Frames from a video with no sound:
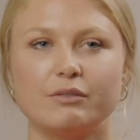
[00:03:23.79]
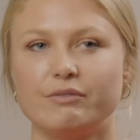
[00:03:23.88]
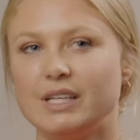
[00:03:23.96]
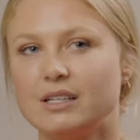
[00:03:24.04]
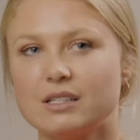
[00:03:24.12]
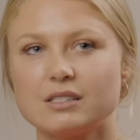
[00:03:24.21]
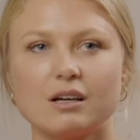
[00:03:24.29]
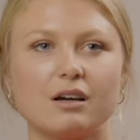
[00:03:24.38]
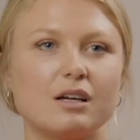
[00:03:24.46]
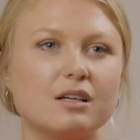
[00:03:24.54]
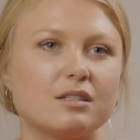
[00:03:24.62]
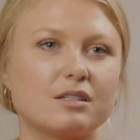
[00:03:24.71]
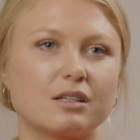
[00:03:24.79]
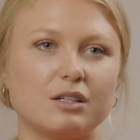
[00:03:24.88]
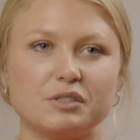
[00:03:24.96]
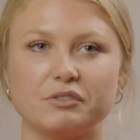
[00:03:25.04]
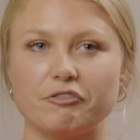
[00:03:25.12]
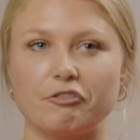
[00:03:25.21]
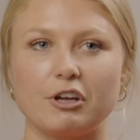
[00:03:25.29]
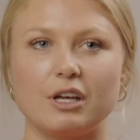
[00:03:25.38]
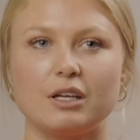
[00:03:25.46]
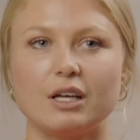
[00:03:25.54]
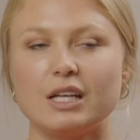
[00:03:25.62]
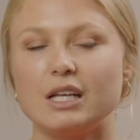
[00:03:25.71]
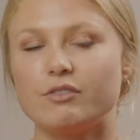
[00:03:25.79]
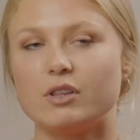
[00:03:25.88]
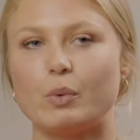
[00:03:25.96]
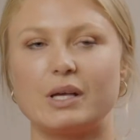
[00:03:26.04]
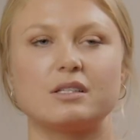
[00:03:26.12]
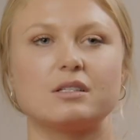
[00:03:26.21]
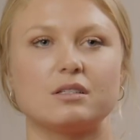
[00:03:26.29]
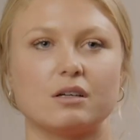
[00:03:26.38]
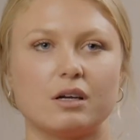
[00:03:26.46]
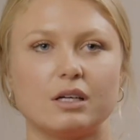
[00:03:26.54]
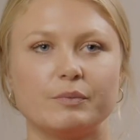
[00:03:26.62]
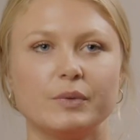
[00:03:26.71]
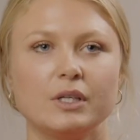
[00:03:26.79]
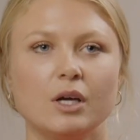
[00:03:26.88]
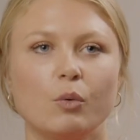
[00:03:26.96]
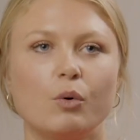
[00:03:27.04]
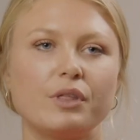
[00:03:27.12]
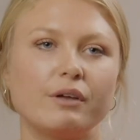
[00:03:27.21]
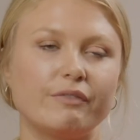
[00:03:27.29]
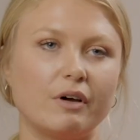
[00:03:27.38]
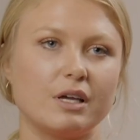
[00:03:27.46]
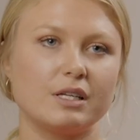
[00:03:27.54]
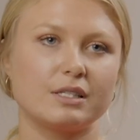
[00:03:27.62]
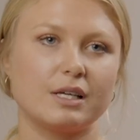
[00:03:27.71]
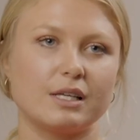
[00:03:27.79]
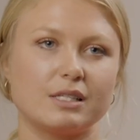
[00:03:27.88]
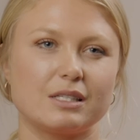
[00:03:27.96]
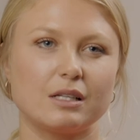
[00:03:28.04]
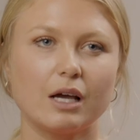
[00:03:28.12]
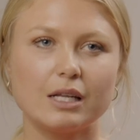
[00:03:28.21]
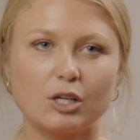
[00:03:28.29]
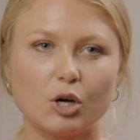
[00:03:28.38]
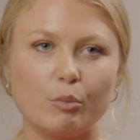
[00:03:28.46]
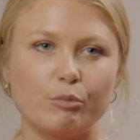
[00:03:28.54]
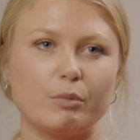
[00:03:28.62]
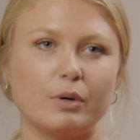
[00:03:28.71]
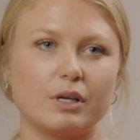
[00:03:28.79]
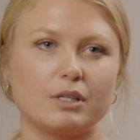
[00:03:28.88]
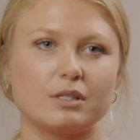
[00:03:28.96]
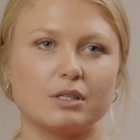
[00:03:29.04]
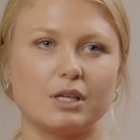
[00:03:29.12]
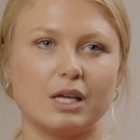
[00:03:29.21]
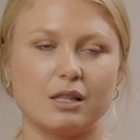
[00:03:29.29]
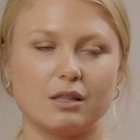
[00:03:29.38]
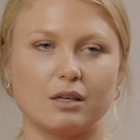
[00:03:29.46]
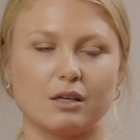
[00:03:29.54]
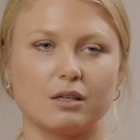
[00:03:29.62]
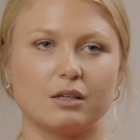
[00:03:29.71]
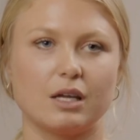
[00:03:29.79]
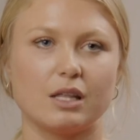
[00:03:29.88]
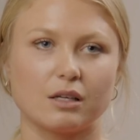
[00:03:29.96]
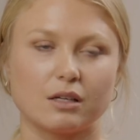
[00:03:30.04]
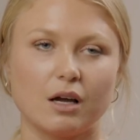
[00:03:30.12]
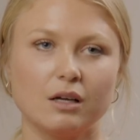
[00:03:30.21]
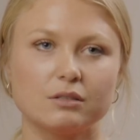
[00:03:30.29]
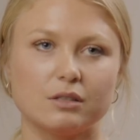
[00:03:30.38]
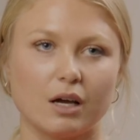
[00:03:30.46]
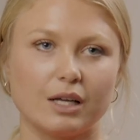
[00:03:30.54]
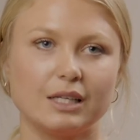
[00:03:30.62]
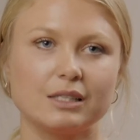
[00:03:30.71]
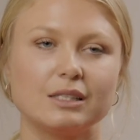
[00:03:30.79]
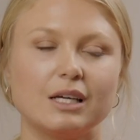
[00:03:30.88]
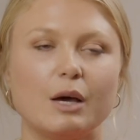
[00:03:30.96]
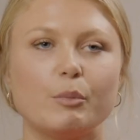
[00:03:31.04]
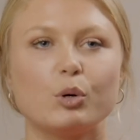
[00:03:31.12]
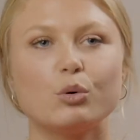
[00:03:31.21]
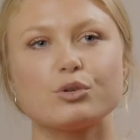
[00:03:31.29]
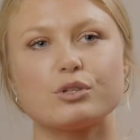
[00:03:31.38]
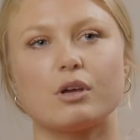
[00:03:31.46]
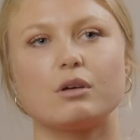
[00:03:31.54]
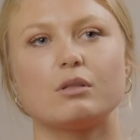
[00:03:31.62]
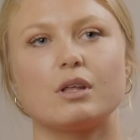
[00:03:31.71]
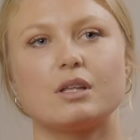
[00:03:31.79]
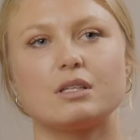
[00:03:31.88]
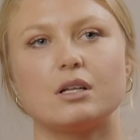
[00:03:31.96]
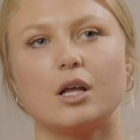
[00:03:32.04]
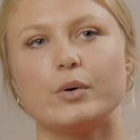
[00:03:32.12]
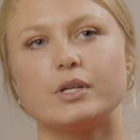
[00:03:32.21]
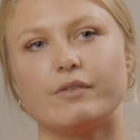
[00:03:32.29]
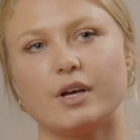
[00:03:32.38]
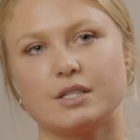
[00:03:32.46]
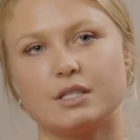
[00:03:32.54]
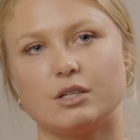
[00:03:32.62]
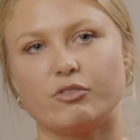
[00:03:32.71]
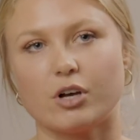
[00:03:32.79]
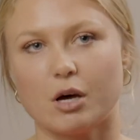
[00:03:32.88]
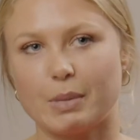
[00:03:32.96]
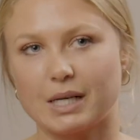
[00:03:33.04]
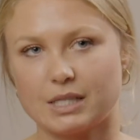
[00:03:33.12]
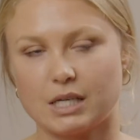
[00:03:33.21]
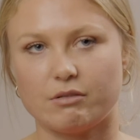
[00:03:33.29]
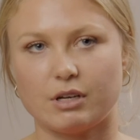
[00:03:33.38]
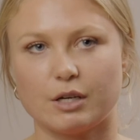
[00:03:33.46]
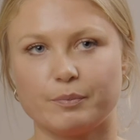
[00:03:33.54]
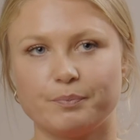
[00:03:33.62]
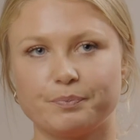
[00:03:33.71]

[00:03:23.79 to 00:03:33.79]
vegan diets, gluten-free, and even the Western diet, what they find is that there's slightly compromised in the gut lining, but also that there's a lower diversity of gut bacteria.